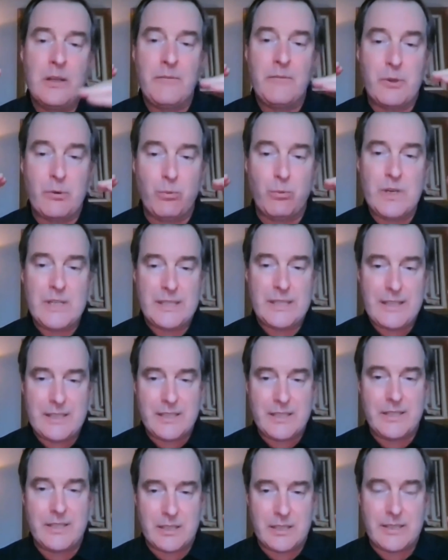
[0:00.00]
if the risk
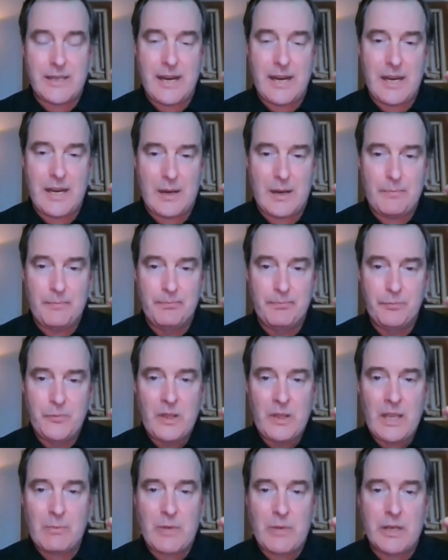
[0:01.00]
is the same
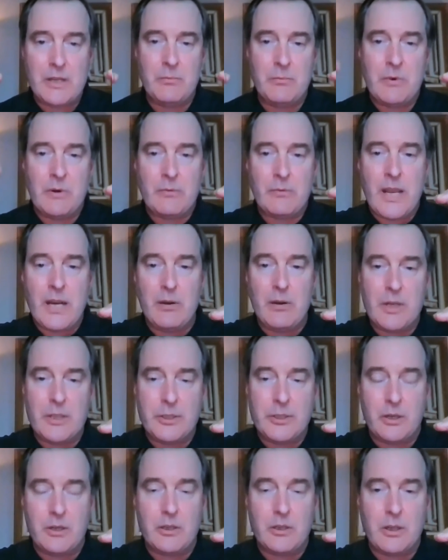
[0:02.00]
and my, my rate of
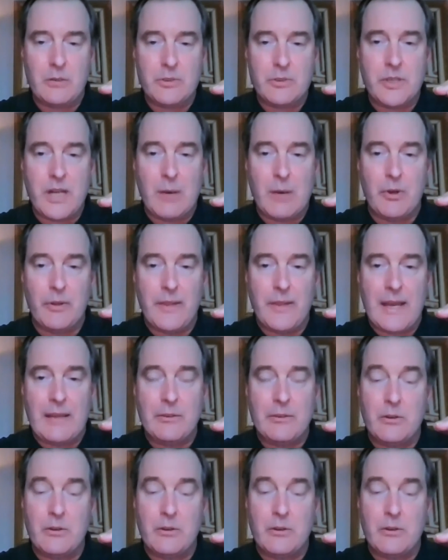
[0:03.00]
return goes double that,